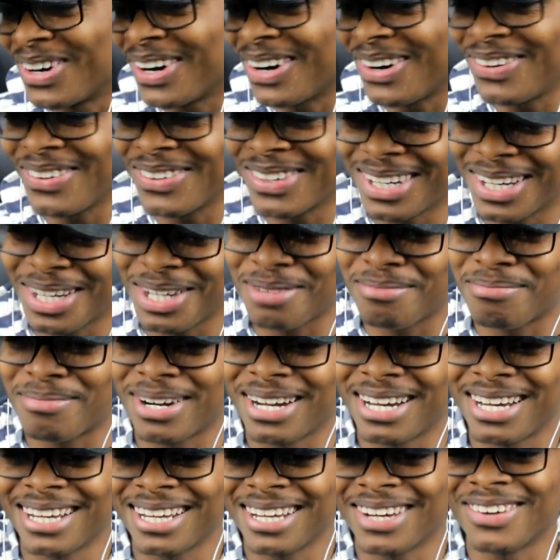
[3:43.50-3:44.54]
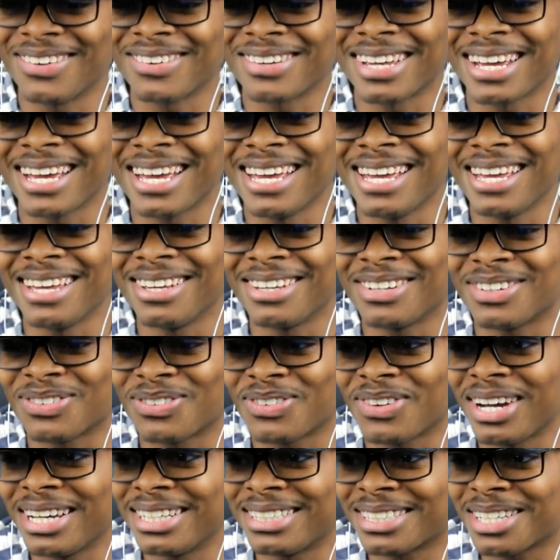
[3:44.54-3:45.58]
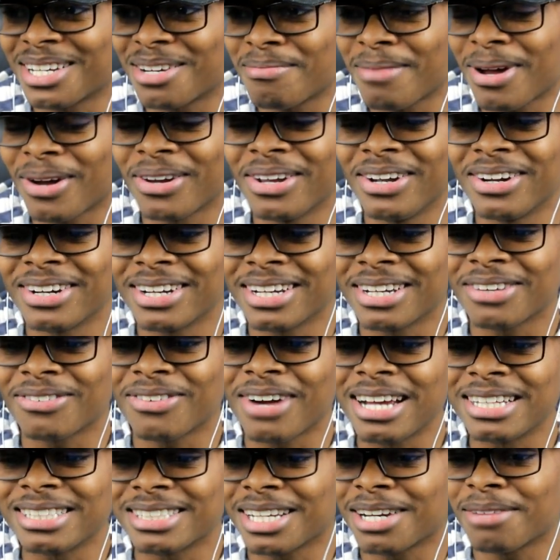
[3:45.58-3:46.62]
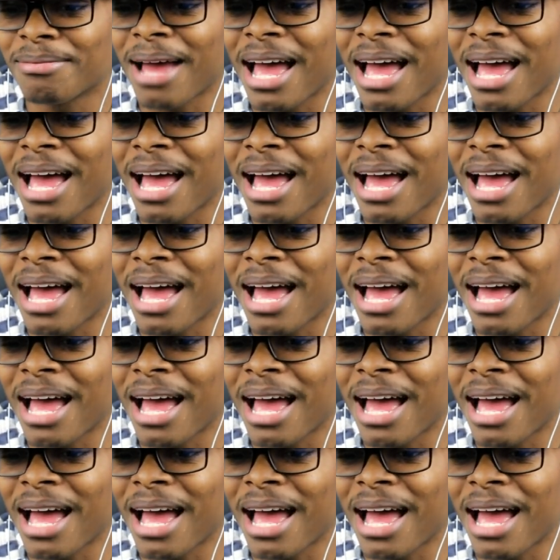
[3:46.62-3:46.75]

hold up, bruh. Okay, Rice Gum